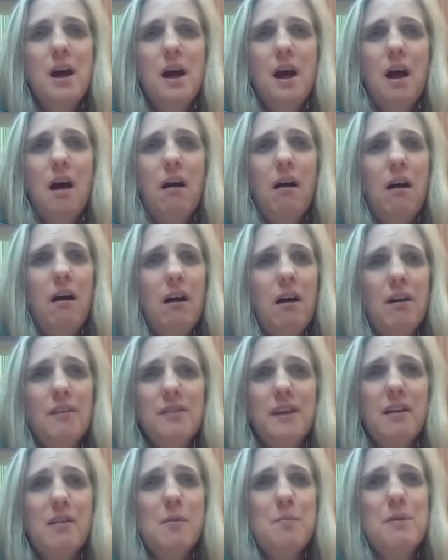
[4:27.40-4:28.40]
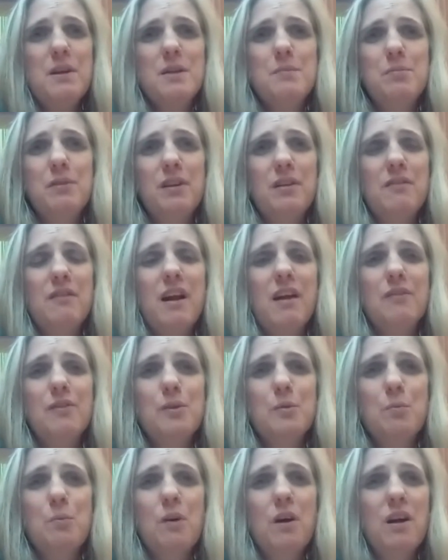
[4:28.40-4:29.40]
there are people around the
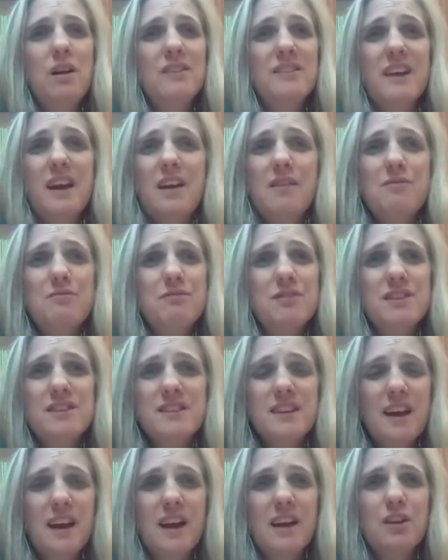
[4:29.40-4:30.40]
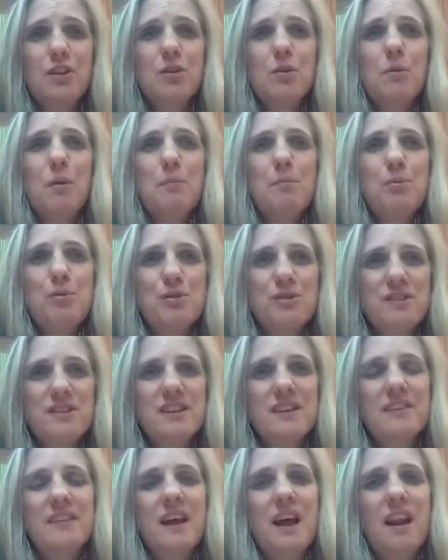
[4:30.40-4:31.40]
world every day who are
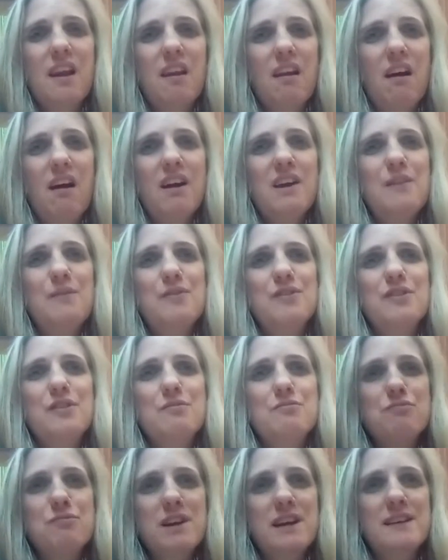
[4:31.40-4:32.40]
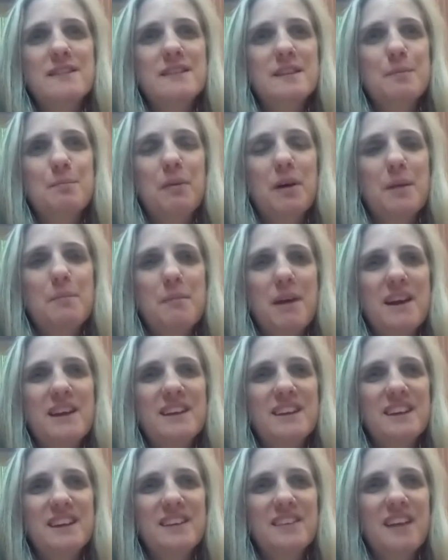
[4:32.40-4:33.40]
putting their lives at risk by
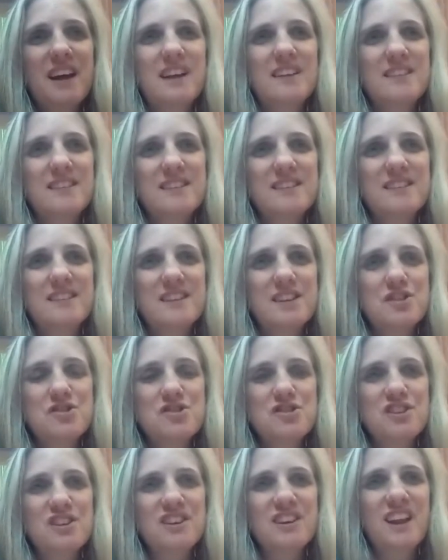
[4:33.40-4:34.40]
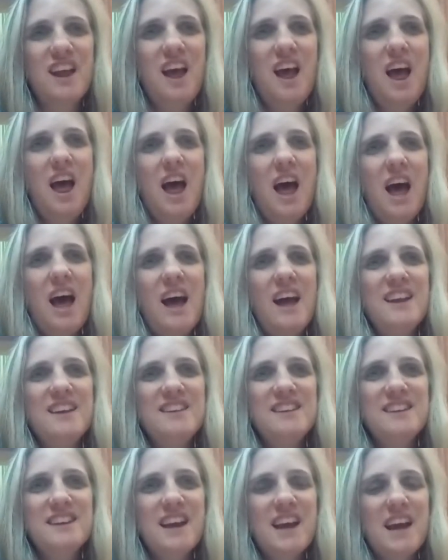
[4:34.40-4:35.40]
making that decision. And
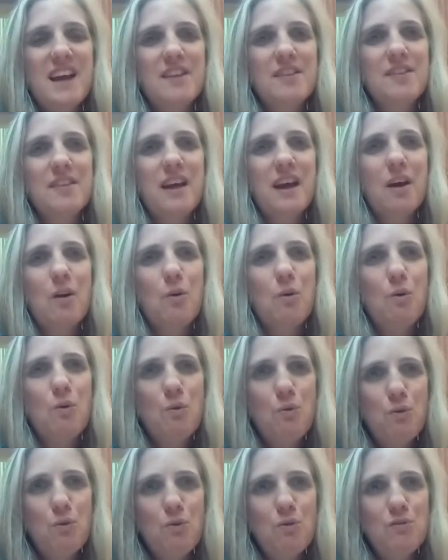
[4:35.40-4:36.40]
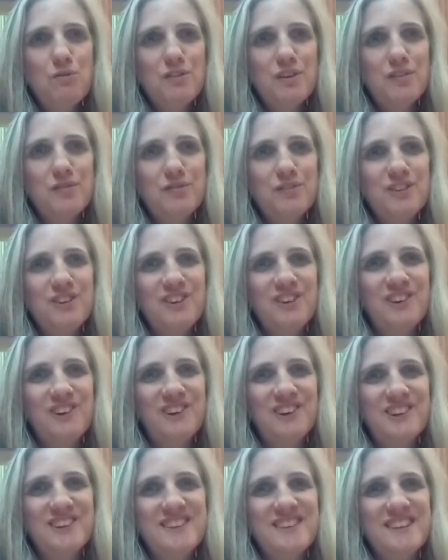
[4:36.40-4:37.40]
yet their awe of
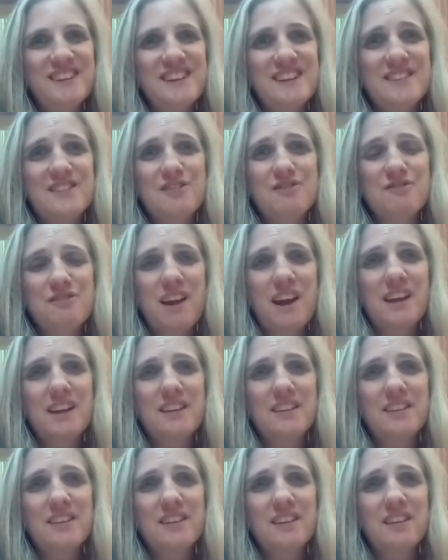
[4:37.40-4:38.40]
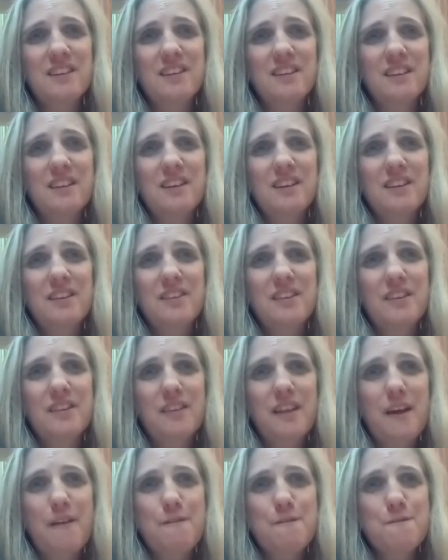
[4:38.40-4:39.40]
God is greater than
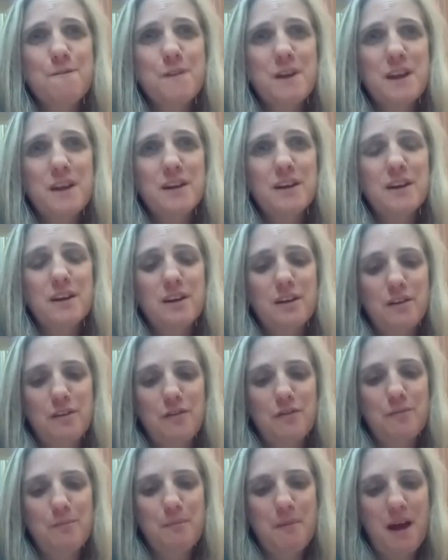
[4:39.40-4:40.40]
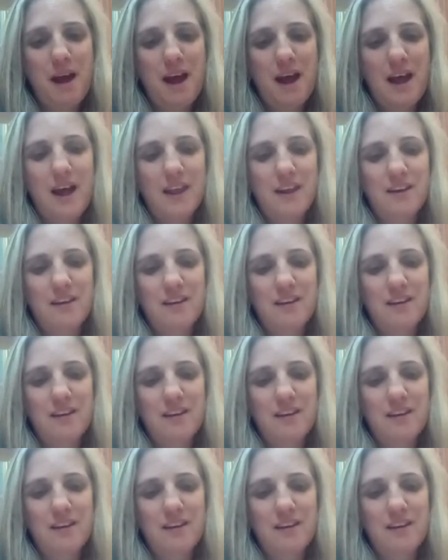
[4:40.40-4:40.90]
their fear of man.